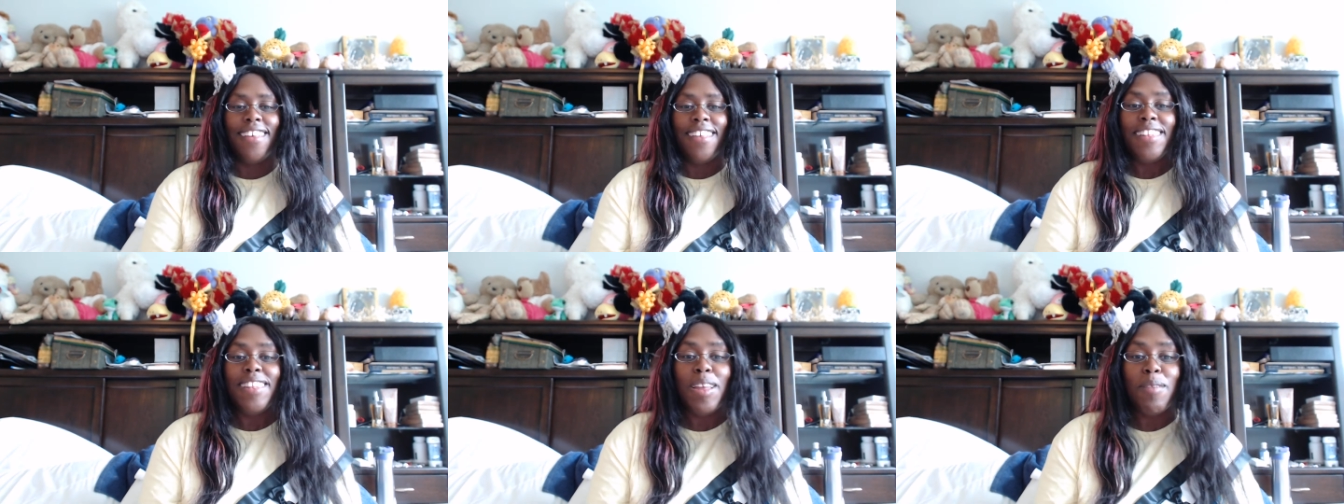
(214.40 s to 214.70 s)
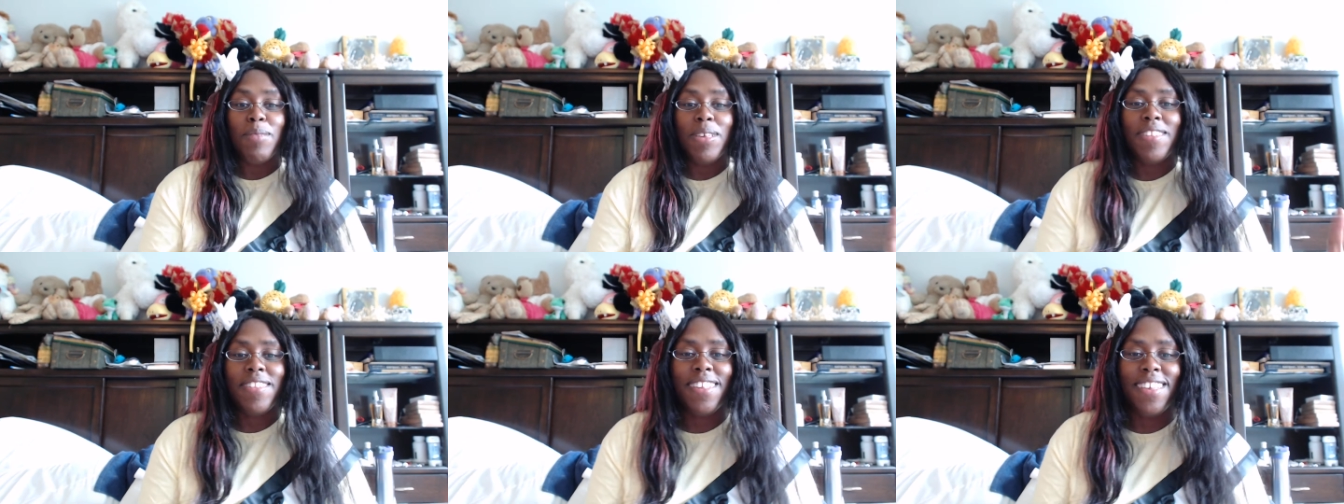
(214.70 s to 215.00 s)
Let
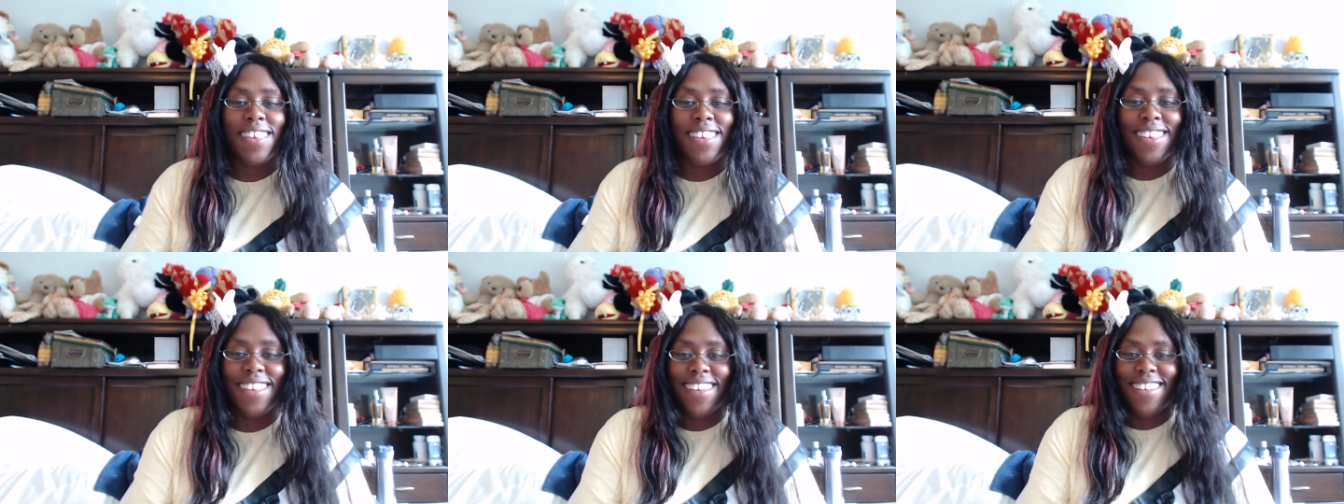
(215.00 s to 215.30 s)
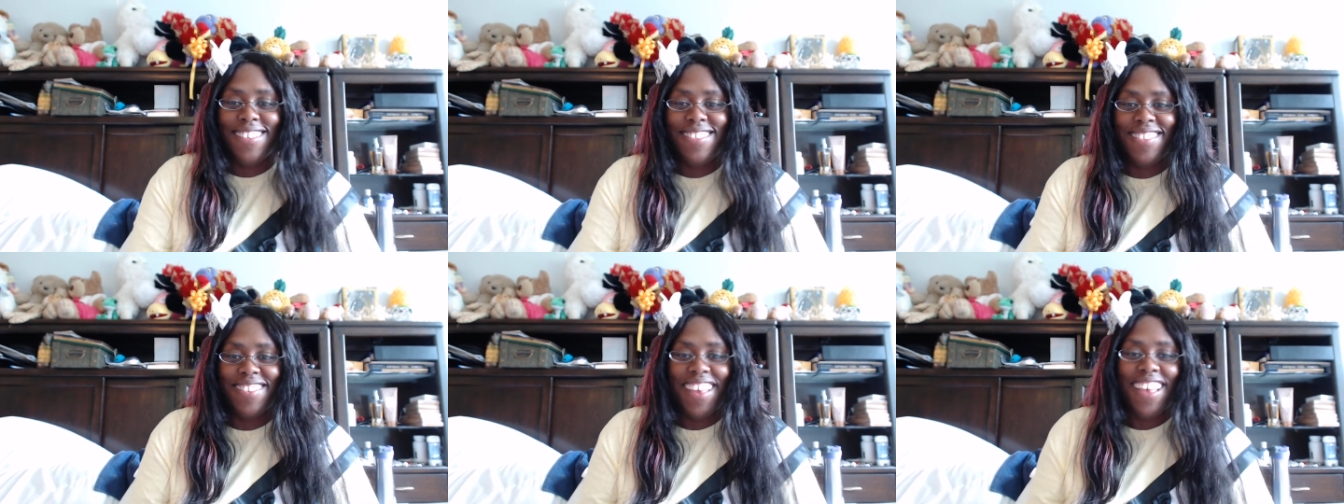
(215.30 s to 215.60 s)
me see,
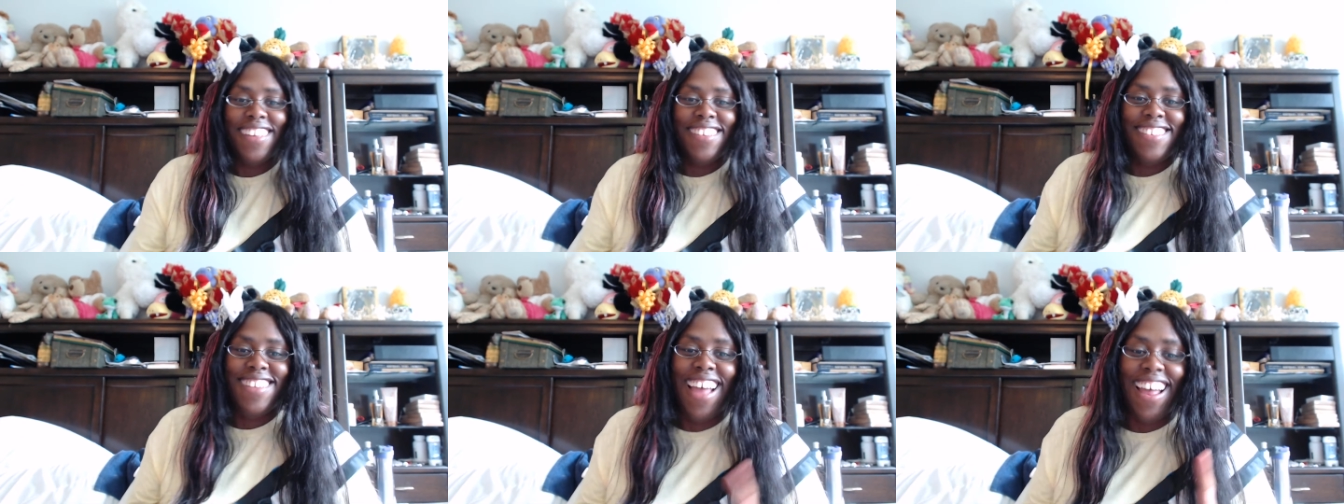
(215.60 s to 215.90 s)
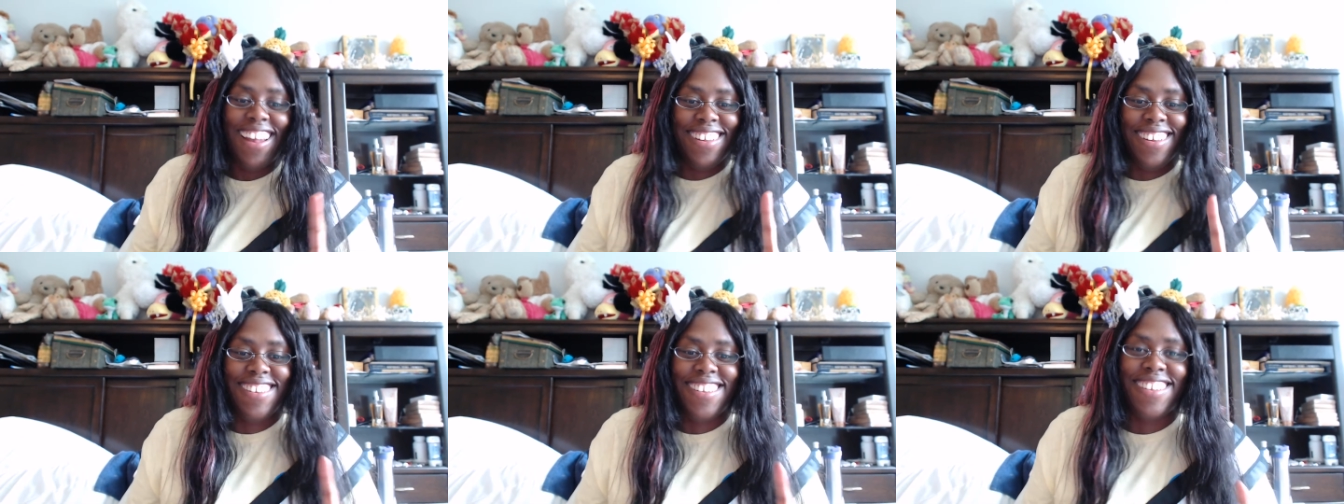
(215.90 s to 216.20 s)

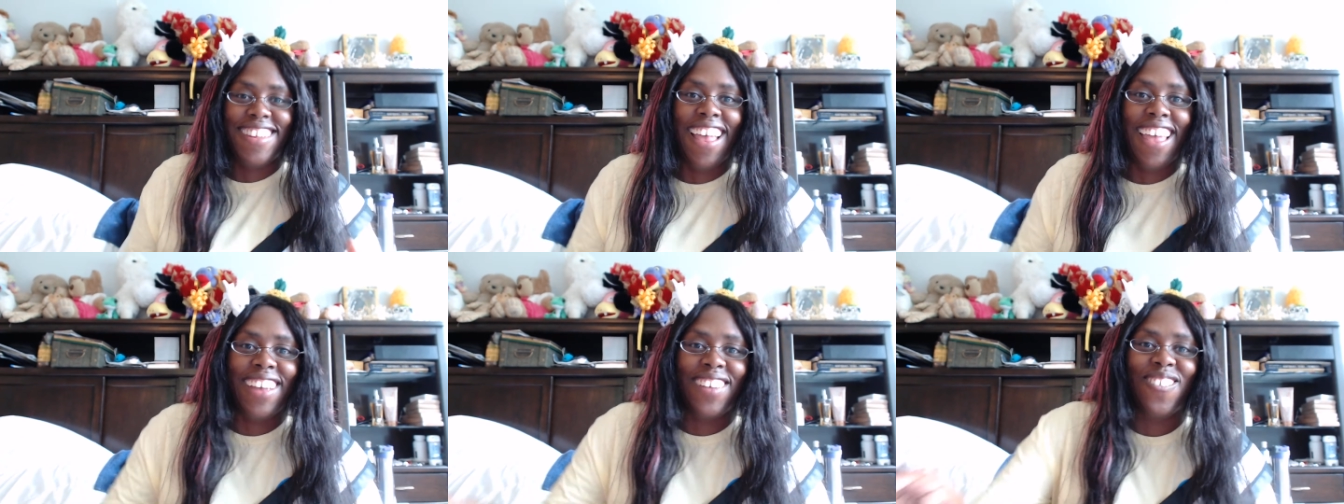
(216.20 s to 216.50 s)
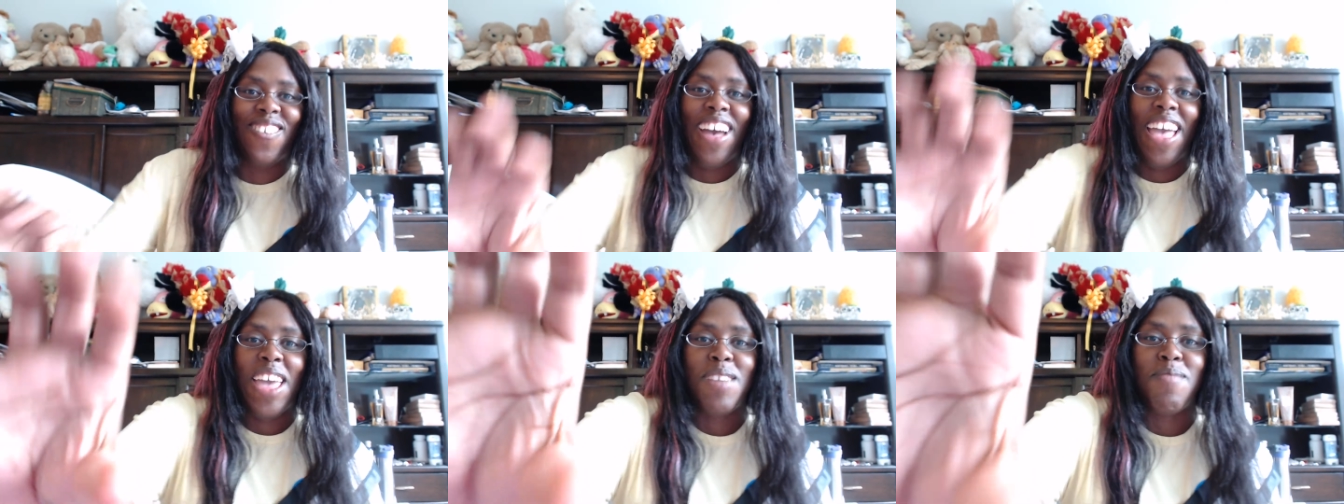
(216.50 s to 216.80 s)
not to
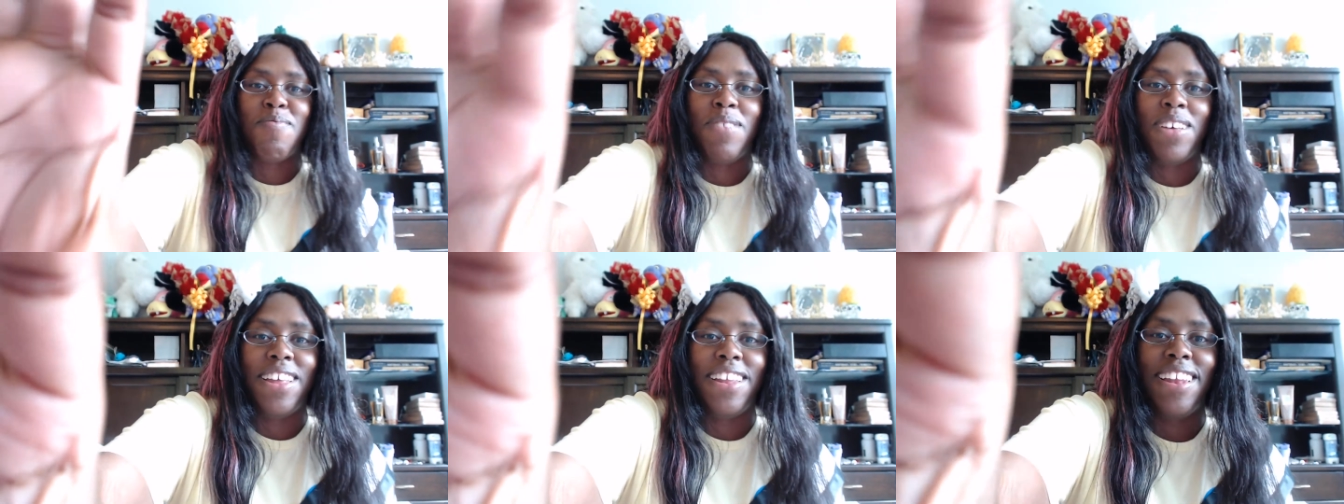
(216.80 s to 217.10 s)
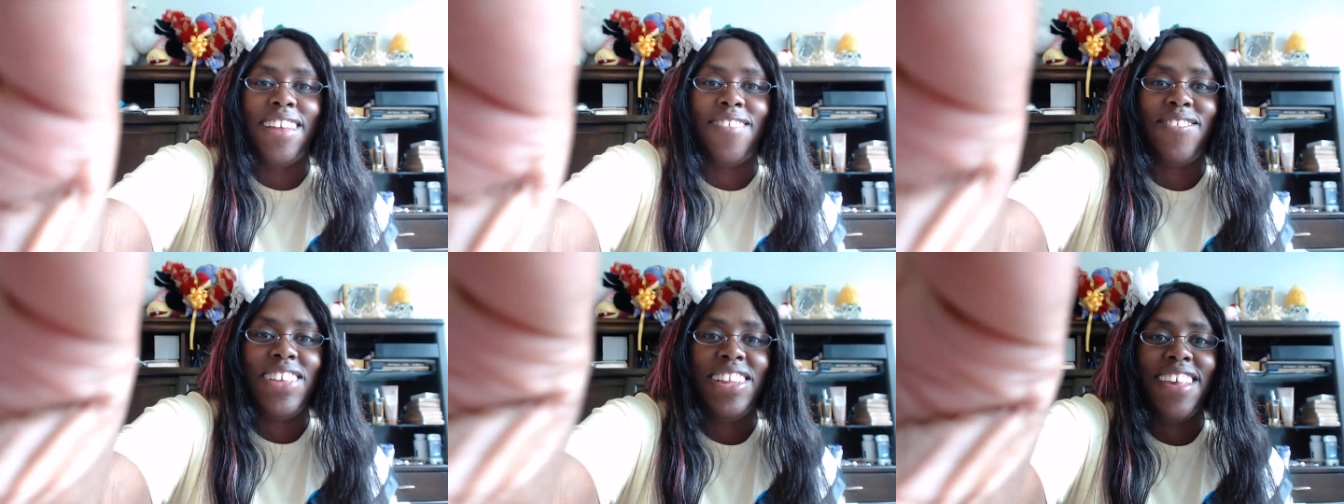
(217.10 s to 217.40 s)
segue, but
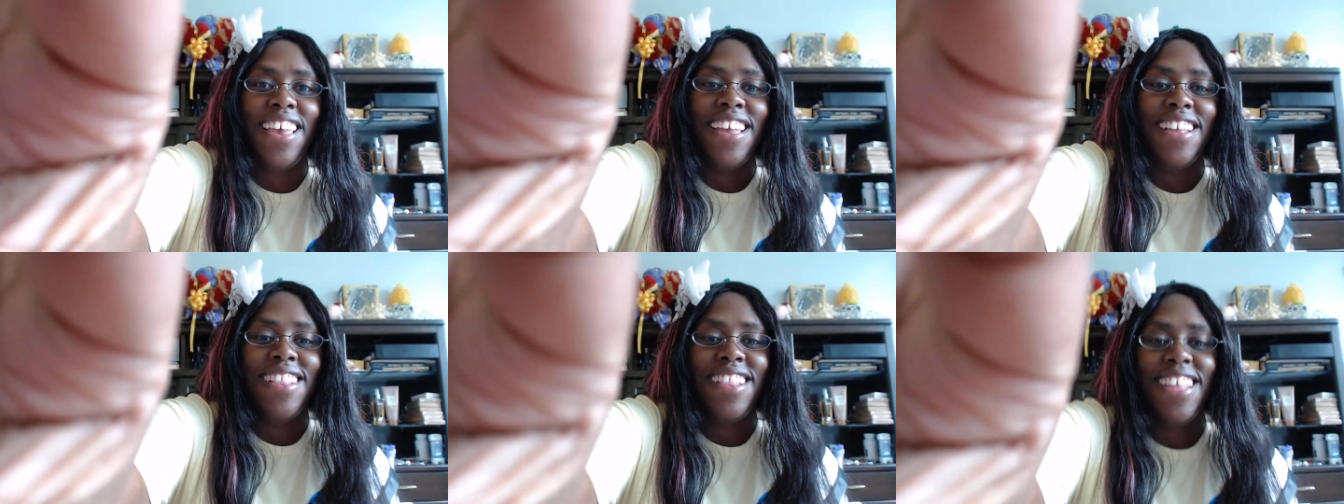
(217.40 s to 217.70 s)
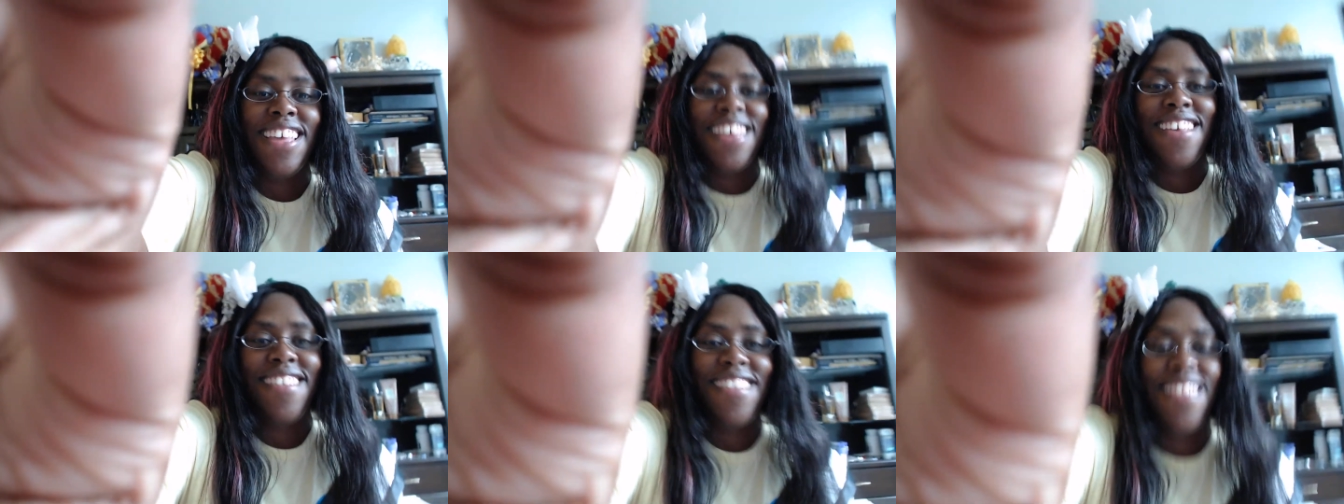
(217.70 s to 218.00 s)
let me take
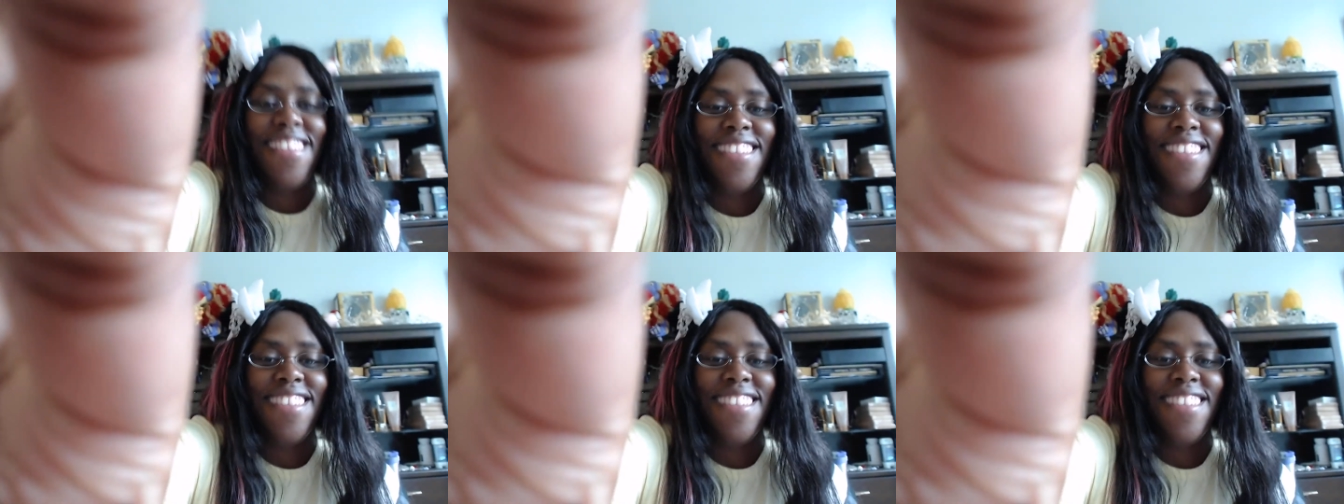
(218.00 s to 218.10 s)
this